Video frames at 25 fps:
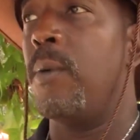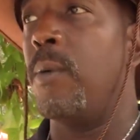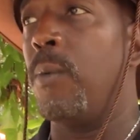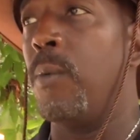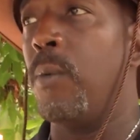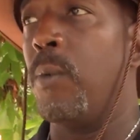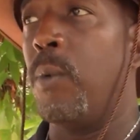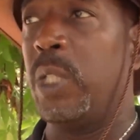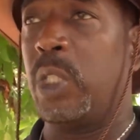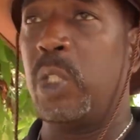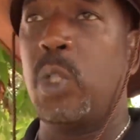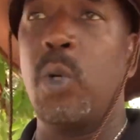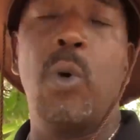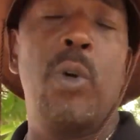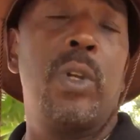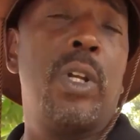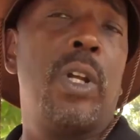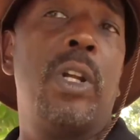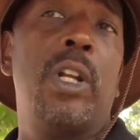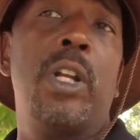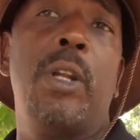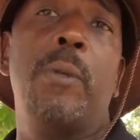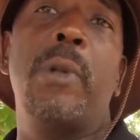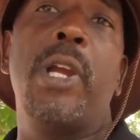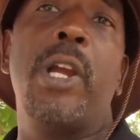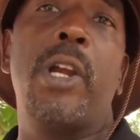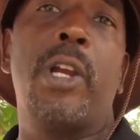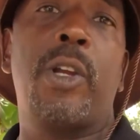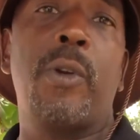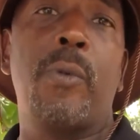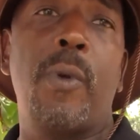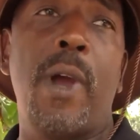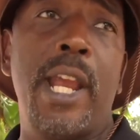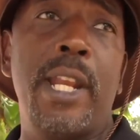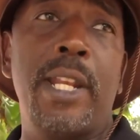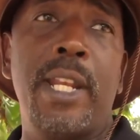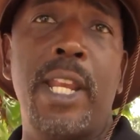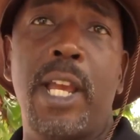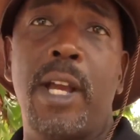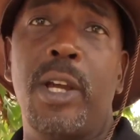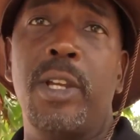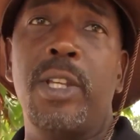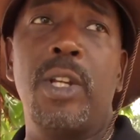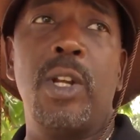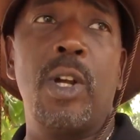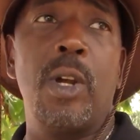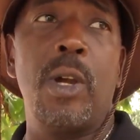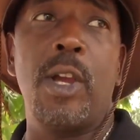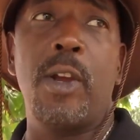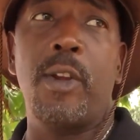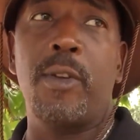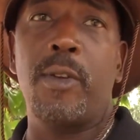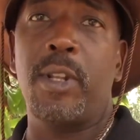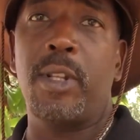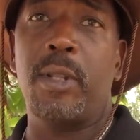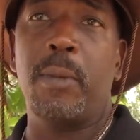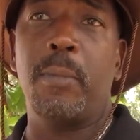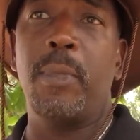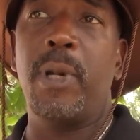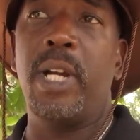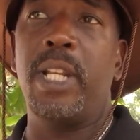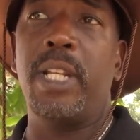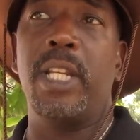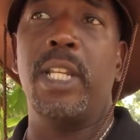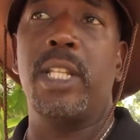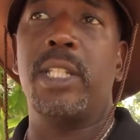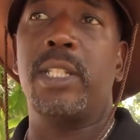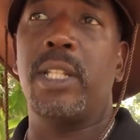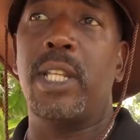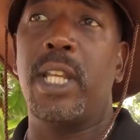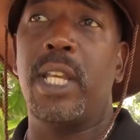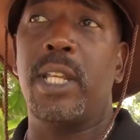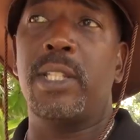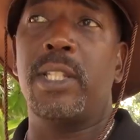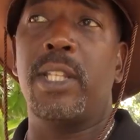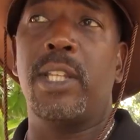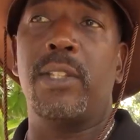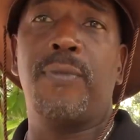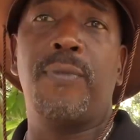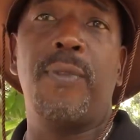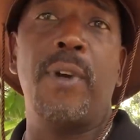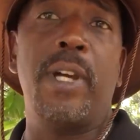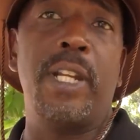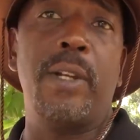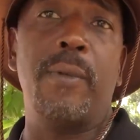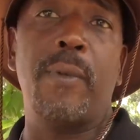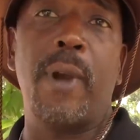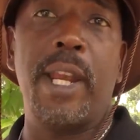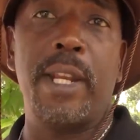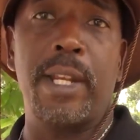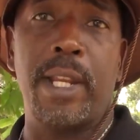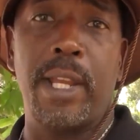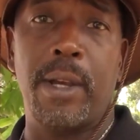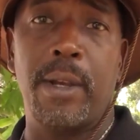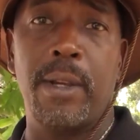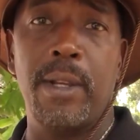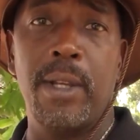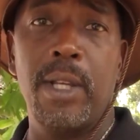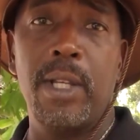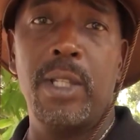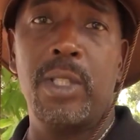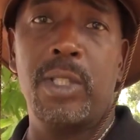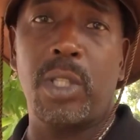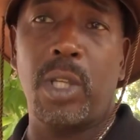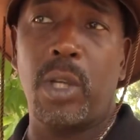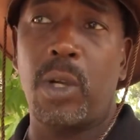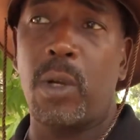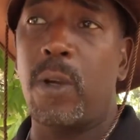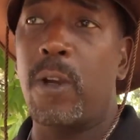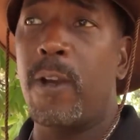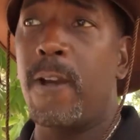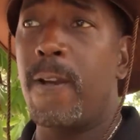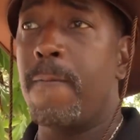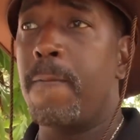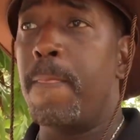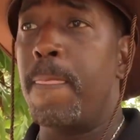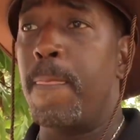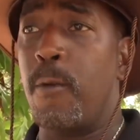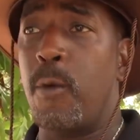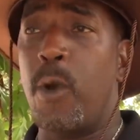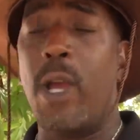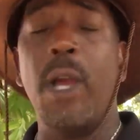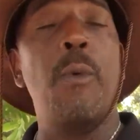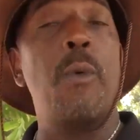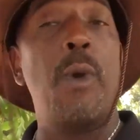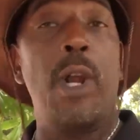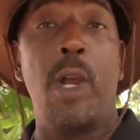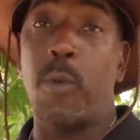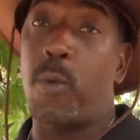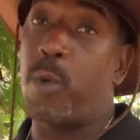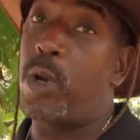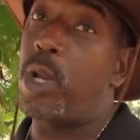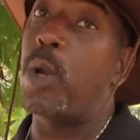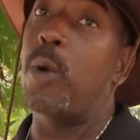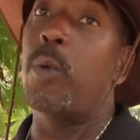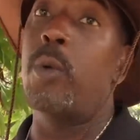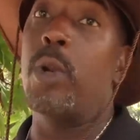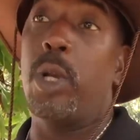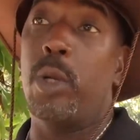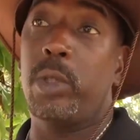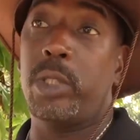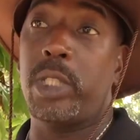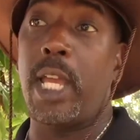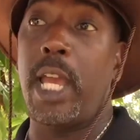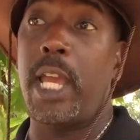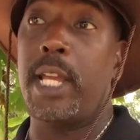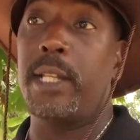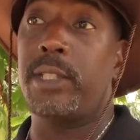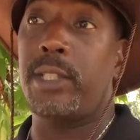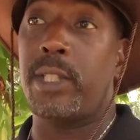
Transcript: what's going on in America right now. You know, er, the money is, is, is funny right now. So, right, right, real, real tight.